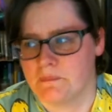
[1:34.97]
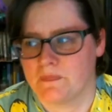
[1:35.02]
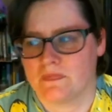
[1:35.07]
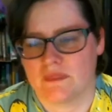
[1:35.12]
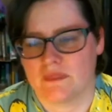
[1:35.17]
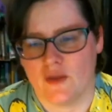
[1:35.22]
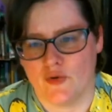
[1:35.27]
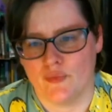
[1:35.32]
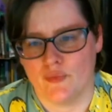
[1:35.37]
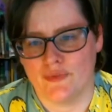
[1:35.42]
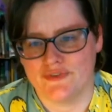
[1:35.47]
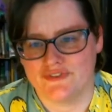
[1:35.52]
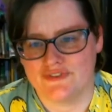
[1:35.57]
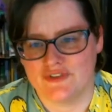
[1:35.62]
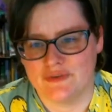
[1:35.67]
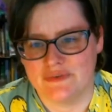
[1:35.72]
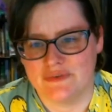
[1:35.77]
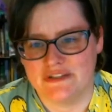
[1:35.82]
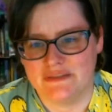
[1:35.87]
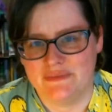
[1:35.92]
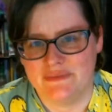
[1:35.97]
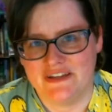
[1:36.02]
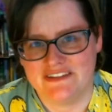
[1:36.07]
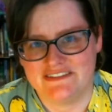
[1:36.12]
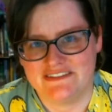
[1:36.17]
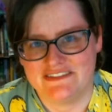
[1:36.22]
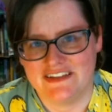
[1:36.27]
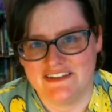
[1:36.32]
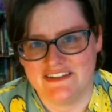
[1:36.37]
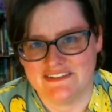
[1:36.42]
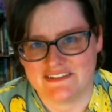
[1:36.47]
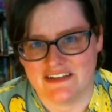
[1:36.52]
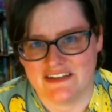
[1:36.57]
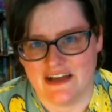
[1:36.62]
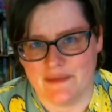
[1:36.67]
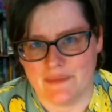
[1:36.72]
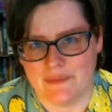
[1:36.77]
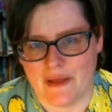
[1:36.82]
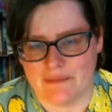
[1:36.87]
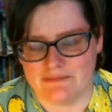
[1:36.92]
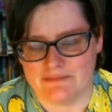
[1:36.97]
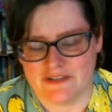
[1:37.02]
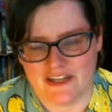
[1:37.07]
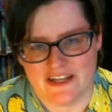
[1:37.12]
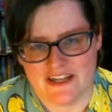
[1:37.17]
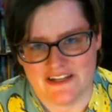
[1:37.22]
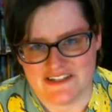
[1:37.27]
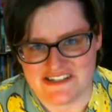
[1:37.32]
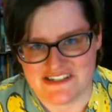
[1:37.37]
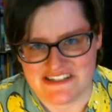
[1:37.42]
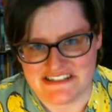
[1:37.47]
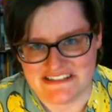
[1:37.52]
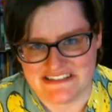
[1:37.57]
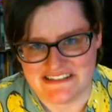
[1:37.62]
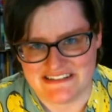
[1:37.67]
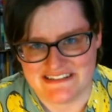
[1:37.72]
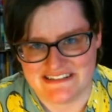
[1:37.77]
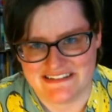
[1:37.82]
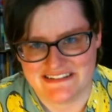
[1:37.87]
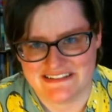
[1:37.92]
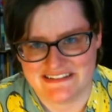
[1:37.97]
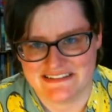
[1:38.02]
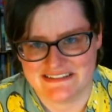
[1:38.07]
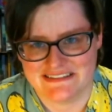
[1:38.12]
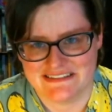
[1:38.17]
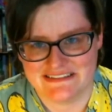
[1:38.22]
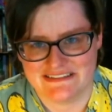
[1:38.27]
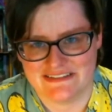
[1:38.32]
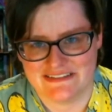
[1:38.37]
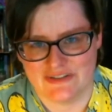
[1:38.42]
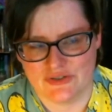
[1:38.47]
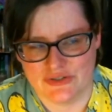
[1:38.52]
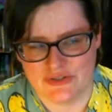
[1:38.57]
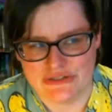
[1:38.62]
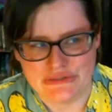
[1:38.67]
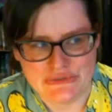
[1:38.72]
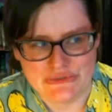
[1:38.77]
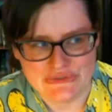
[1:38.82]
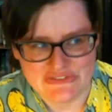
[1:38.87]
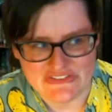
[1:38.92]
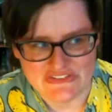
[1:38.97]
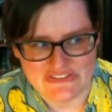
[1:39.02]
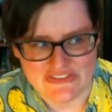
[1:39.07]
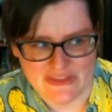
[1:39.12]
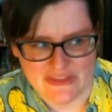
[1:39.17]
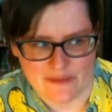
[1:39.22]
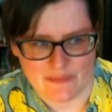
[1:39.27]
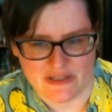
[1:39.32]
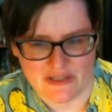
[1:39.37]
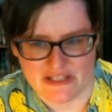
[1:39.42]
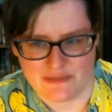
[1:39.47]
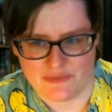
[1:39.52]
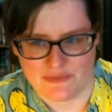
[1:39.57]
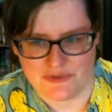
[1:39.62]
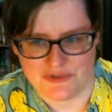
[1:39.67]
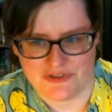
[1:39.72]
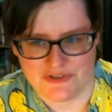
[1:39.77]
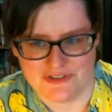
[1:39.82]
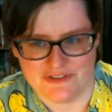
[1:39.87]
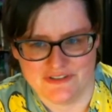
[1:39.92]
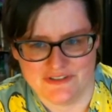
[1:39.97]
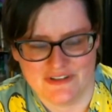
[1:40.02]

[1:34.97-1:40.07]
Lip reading: almost nobody makes desktop applications or uses them anymore.